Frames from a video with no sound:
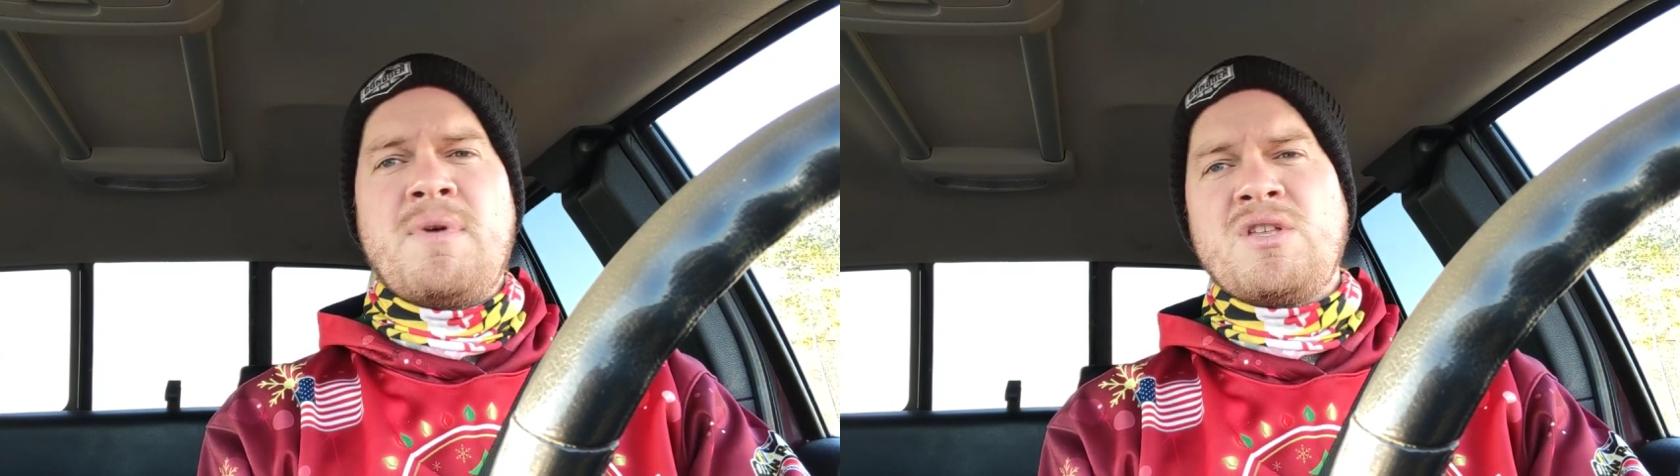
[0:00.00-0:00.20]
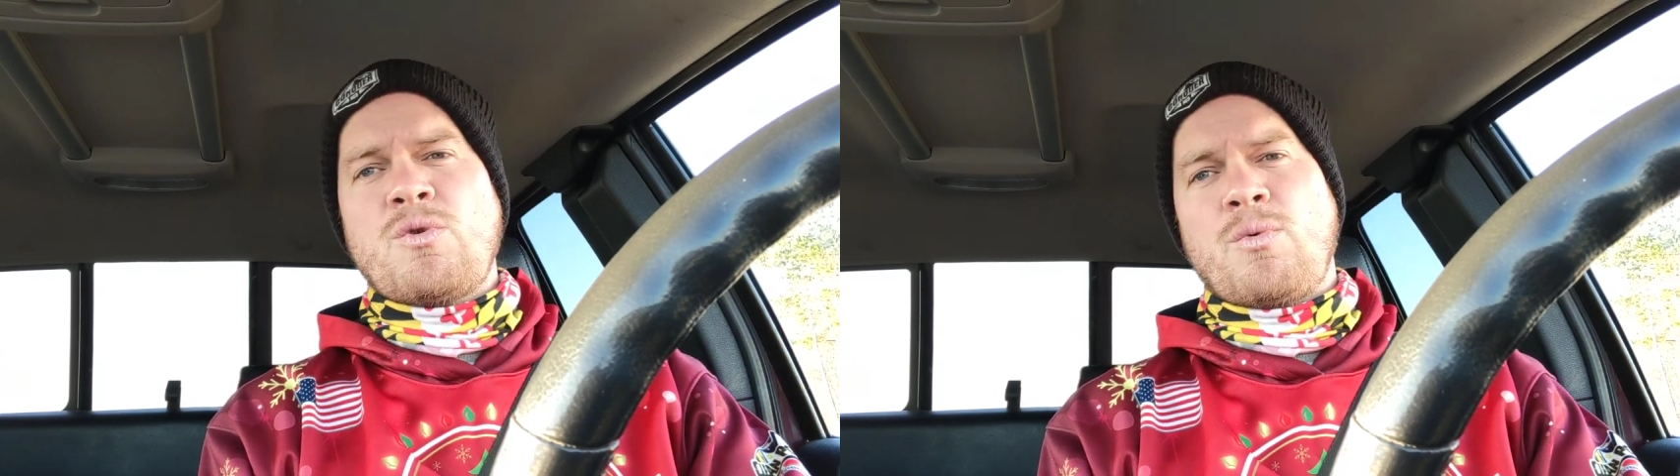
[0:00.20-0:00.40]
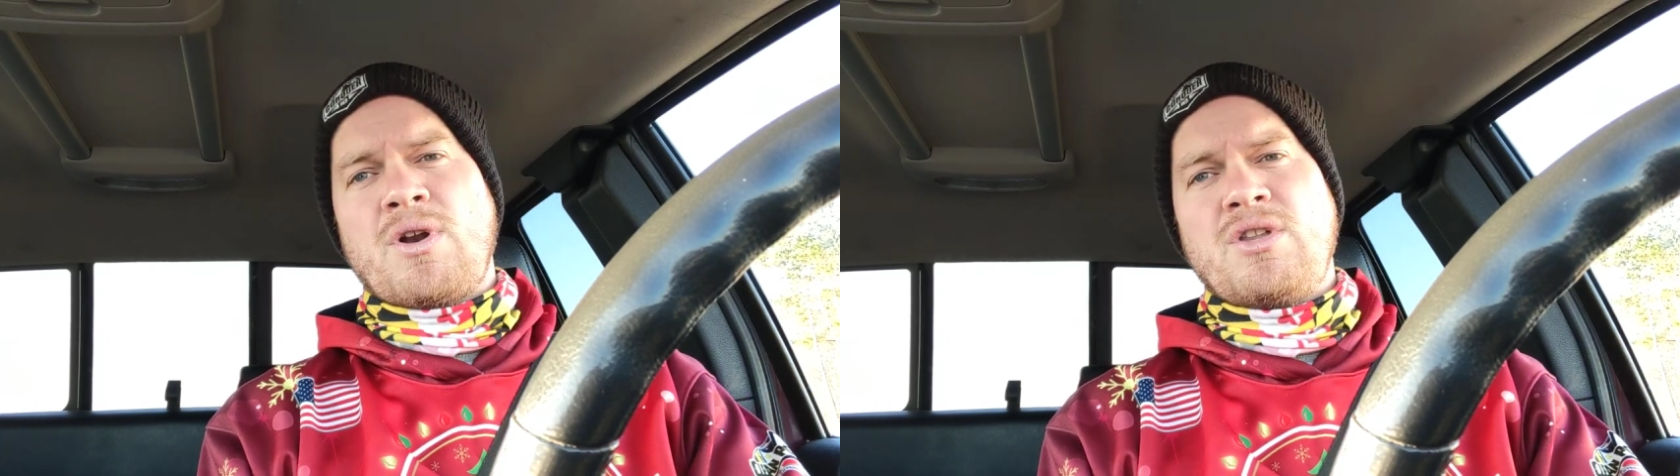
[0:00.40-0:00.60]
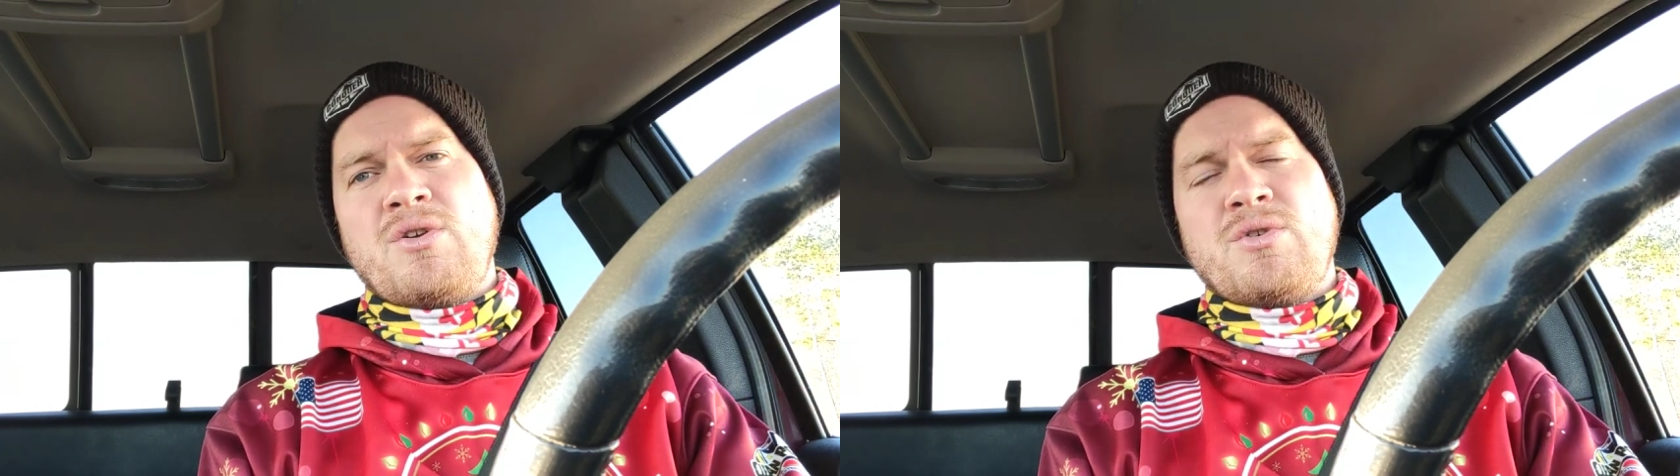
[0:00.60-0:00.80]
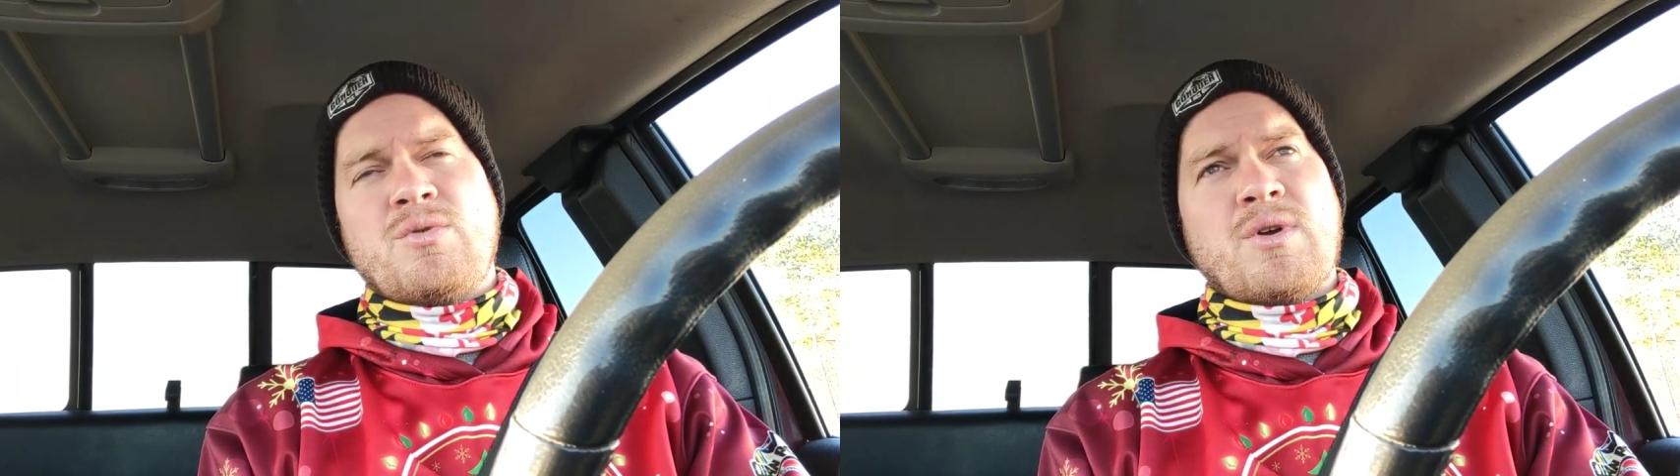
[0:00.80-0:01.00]
means what we're gonna
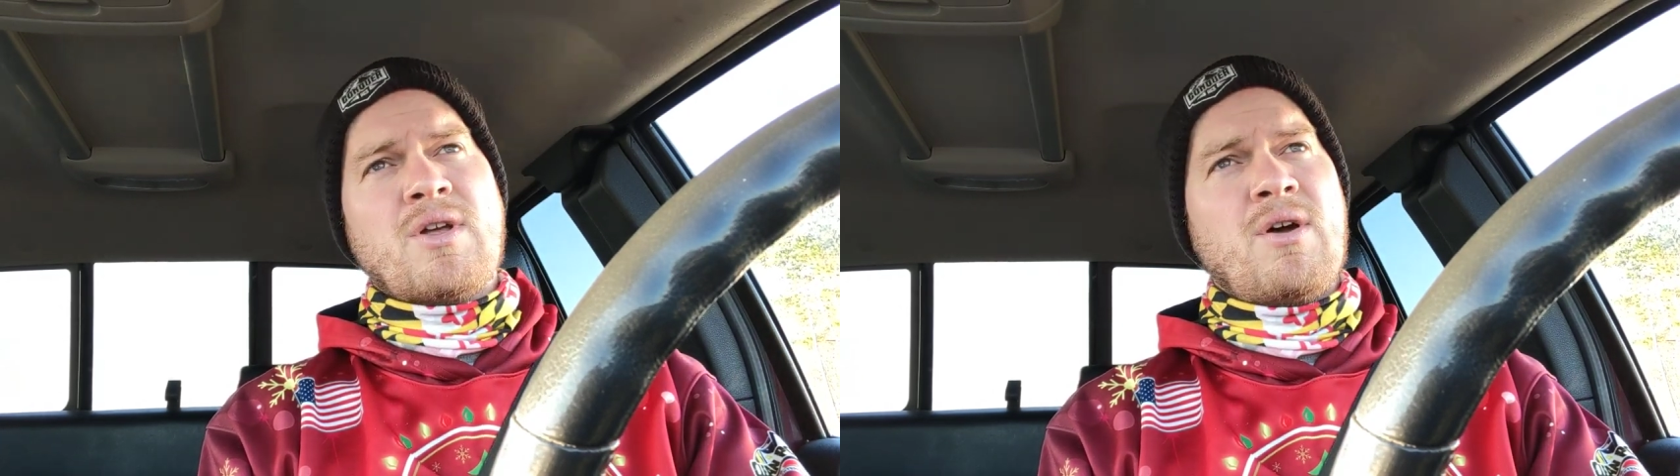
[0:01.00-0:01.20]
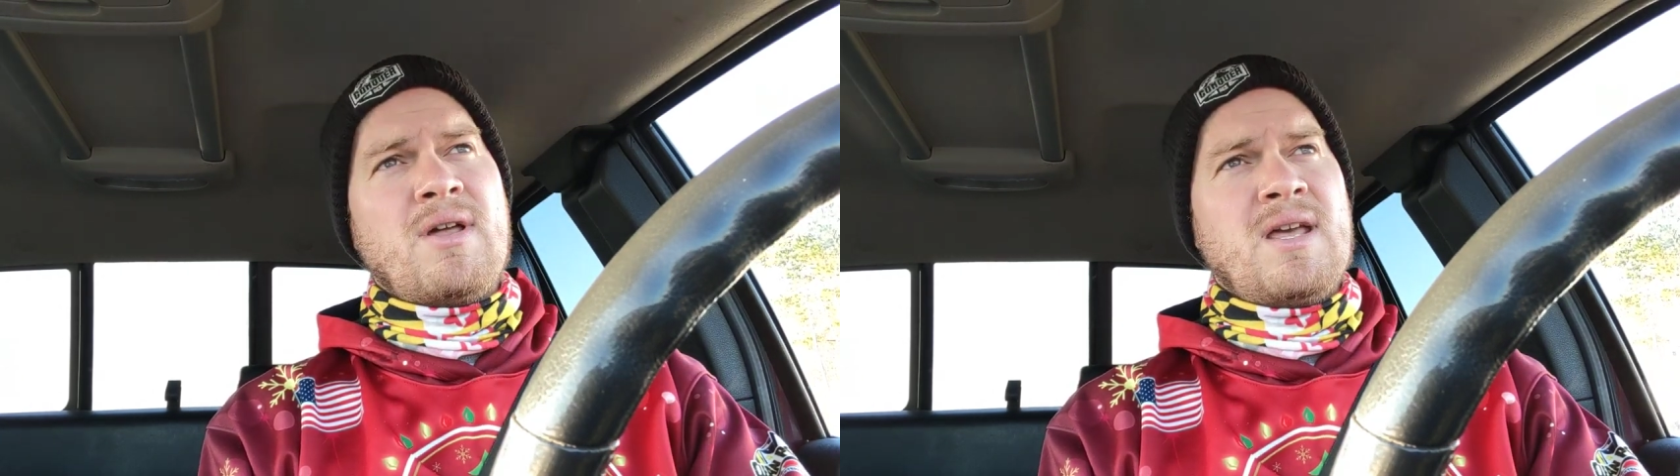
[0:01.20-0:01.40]
do is we're gonna go ahead